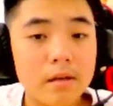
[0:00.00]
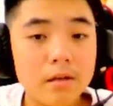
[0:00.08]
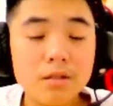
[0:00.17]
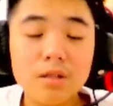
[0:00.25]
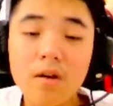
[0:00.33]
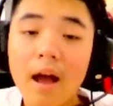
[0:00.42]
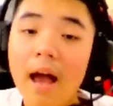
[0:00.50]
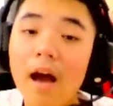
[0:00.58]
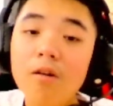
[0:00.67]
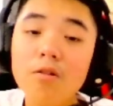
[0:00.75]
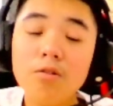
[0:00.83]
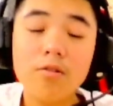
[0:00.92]
So
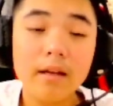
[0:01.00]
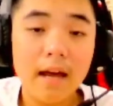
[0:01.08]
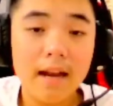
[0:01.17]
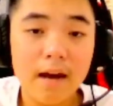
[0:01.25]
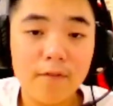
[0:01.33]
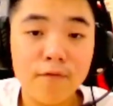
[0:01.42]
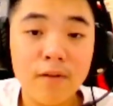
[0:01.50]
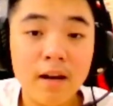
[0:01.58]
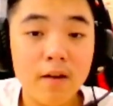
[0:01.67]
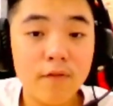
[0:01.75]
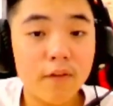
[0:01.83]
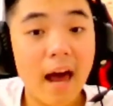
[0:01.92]
how do you get enough money for